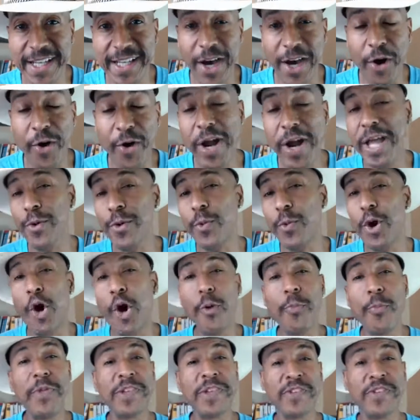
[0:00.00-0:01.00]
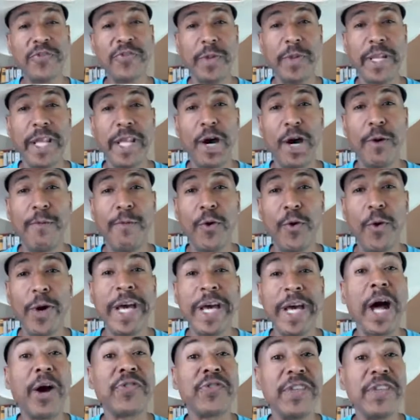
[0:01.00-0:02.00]
All right, well, hope this has been helpful, and
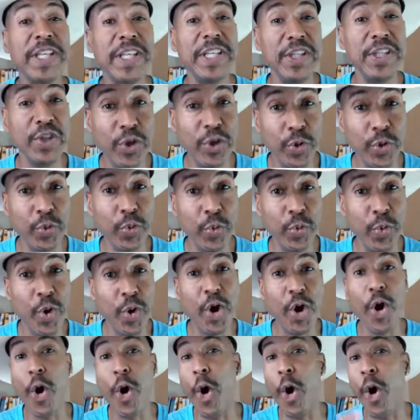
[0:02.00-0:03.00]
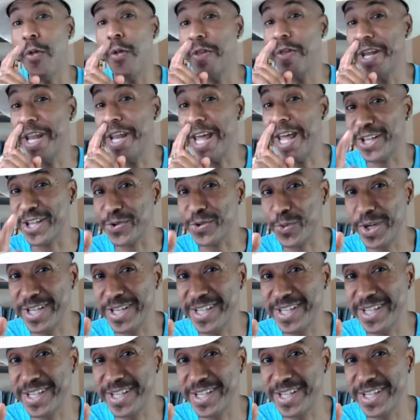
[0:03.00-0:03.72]
I'll see you on the next one.